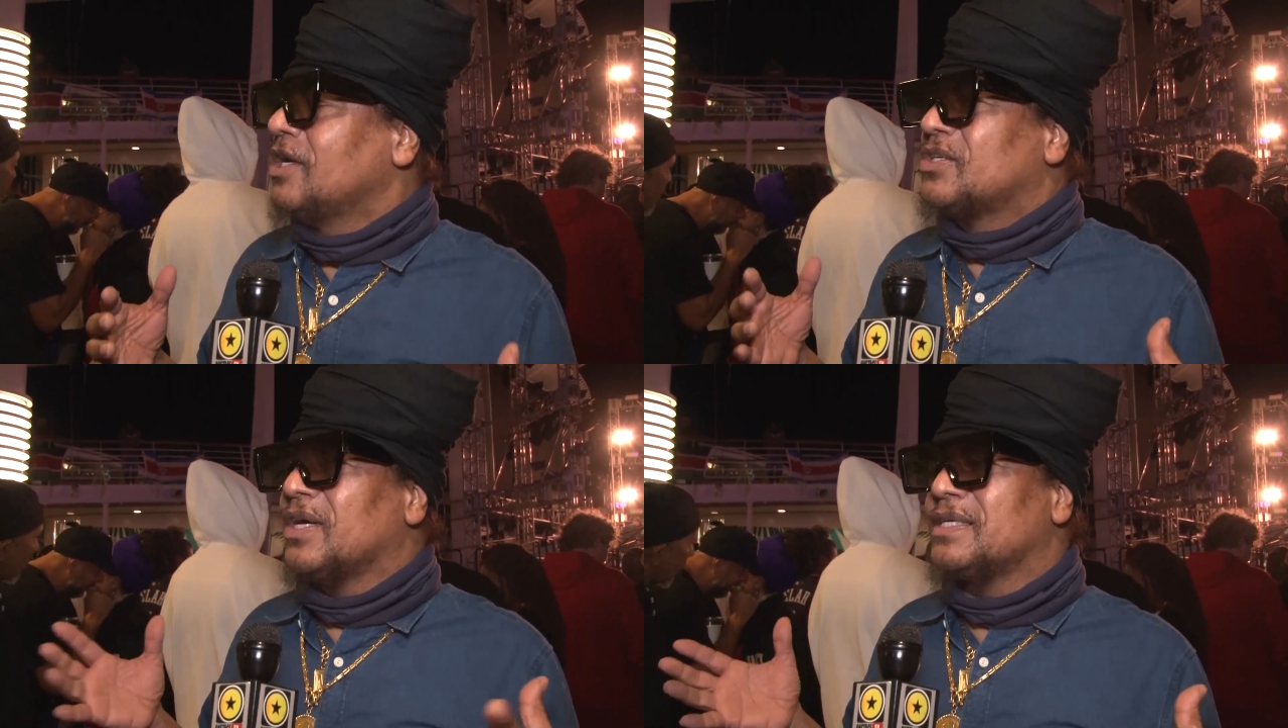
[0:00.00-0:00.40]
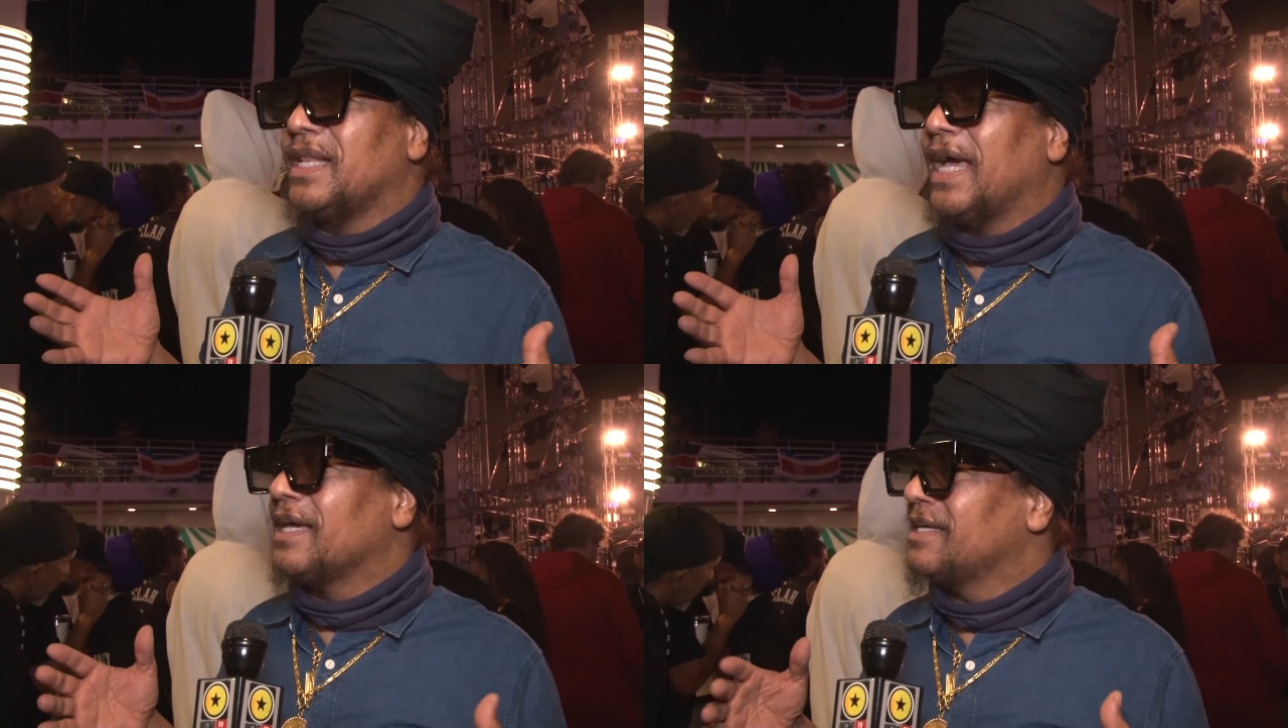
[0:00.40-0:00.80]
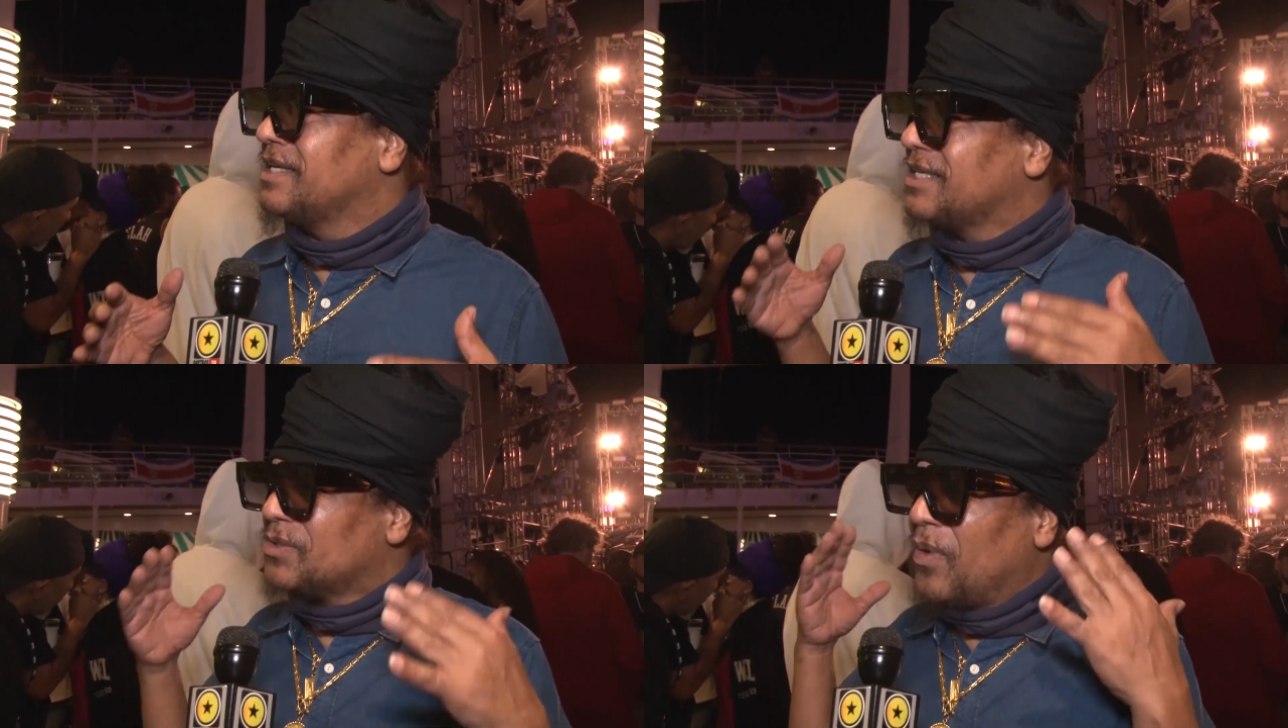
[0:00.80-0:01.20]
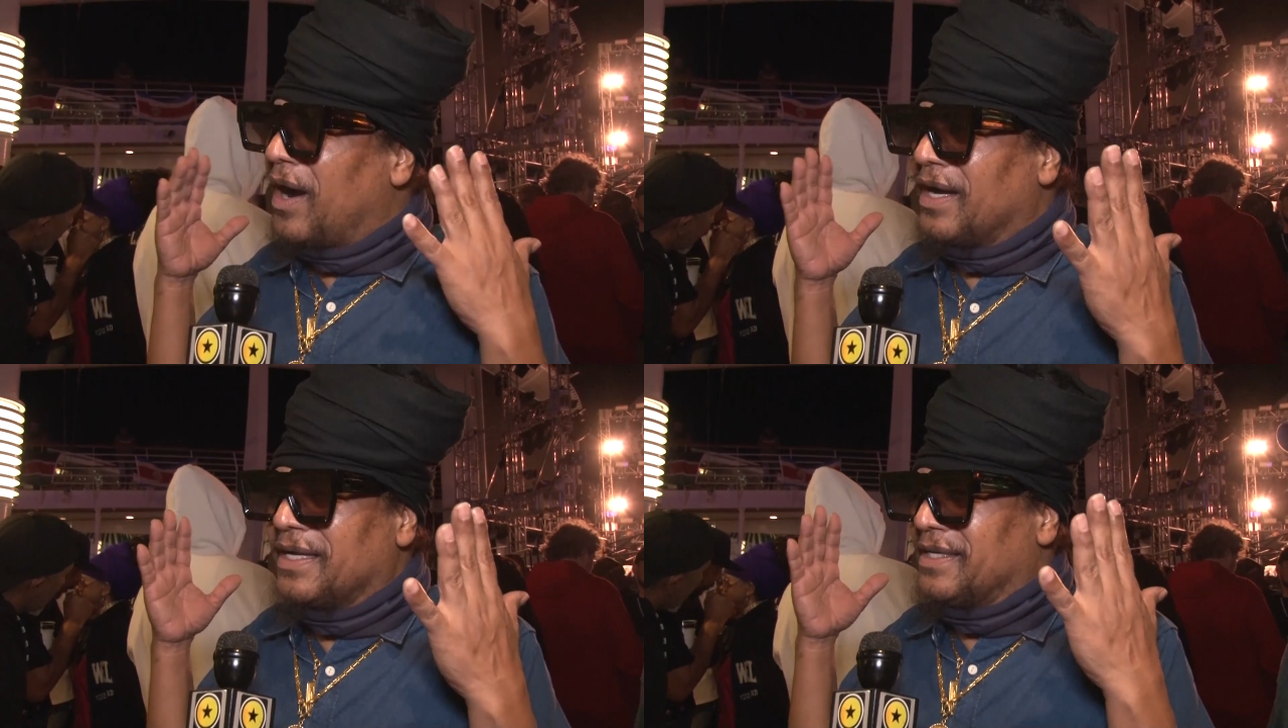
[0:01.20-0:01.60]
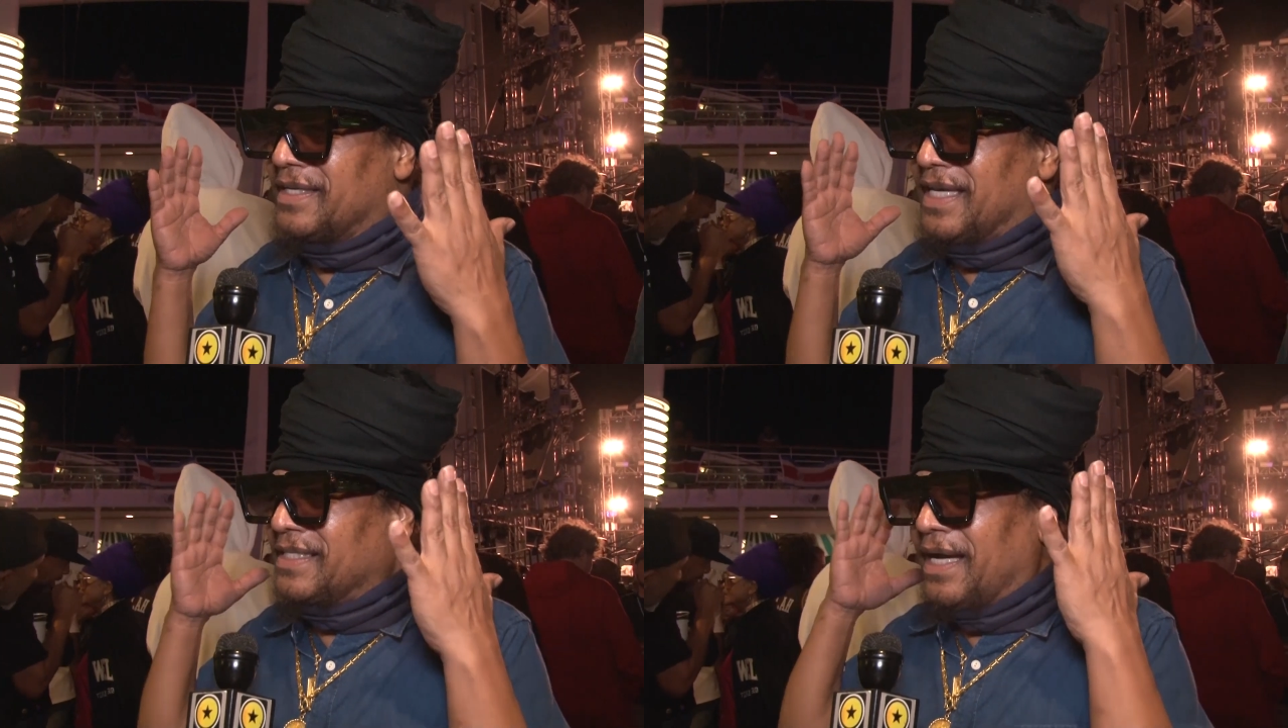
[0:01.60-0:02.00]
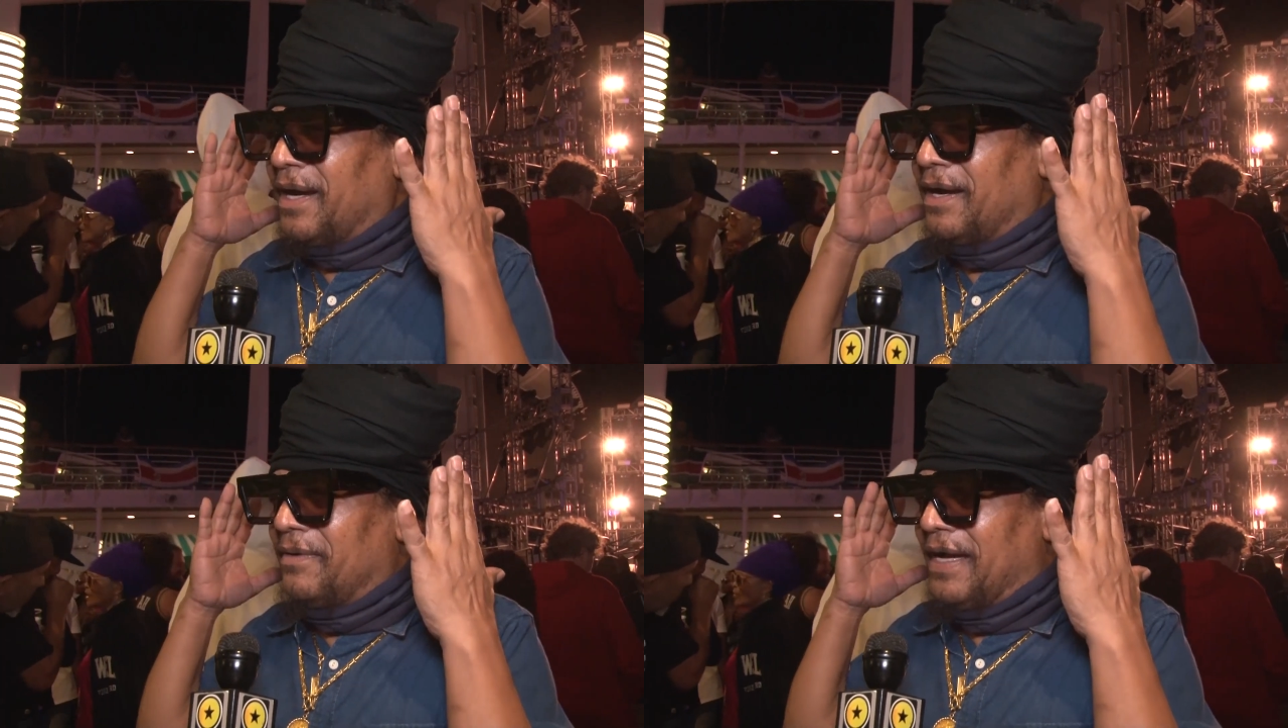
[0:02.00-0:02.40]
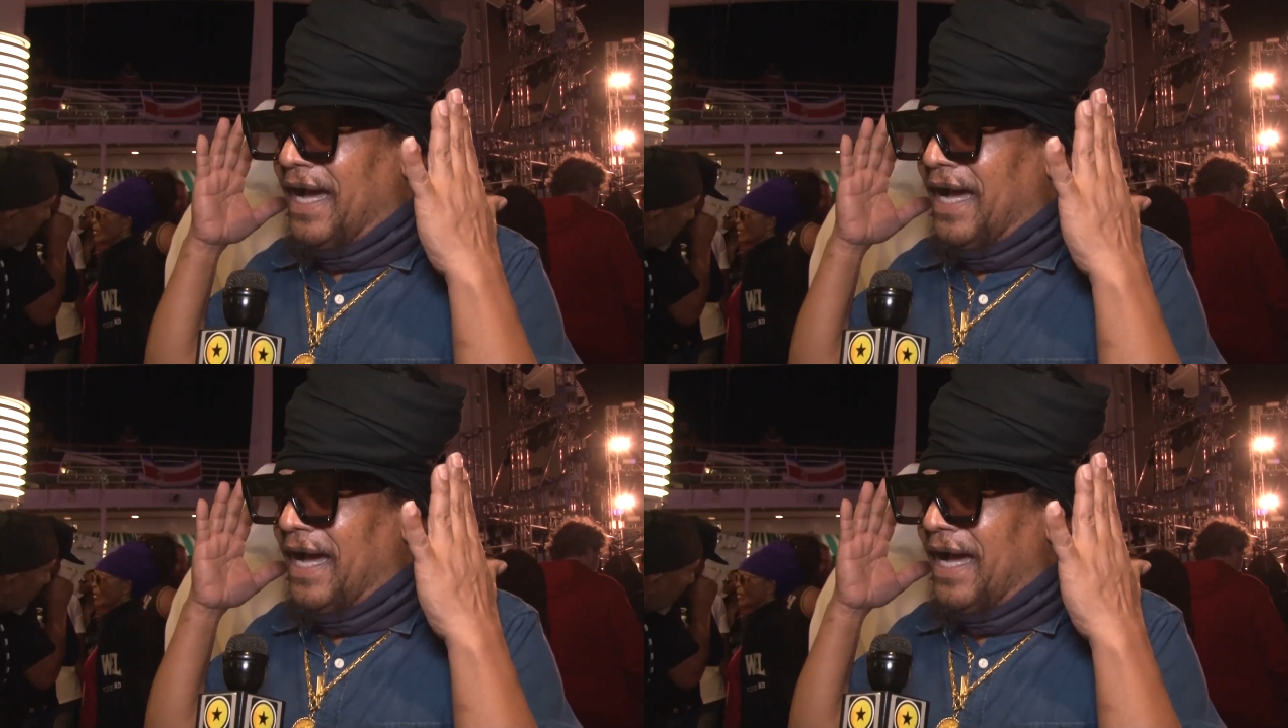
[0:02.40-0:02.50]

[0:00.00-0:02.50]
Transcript: So it's like you just want to get a.